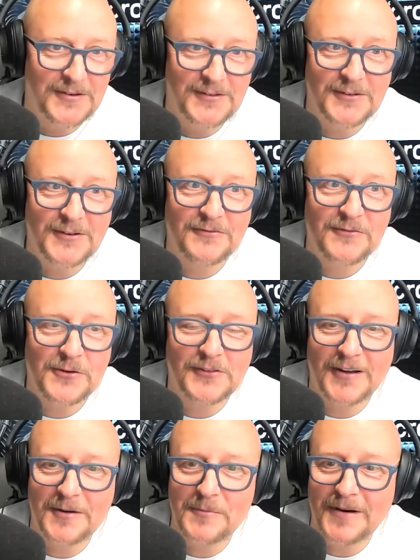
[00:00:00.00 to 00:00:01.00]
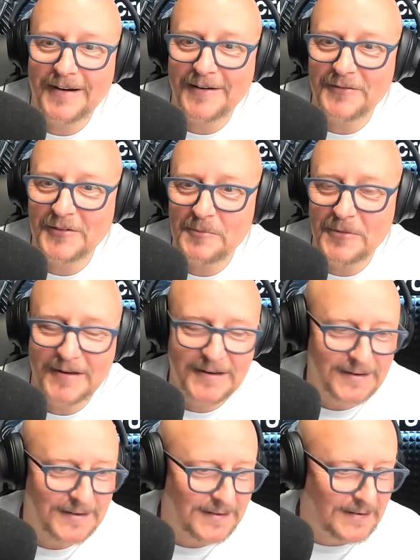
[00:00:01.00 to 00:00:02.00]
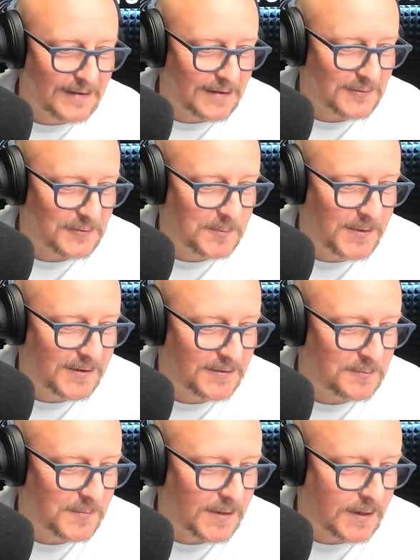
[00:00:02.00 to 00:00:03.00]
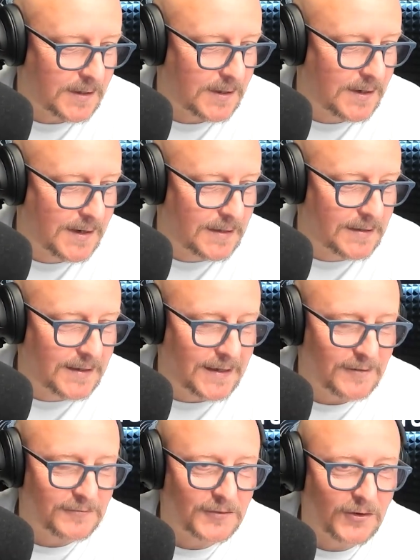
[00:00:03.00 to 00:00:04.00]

This is the first time I have somebody that speaks my native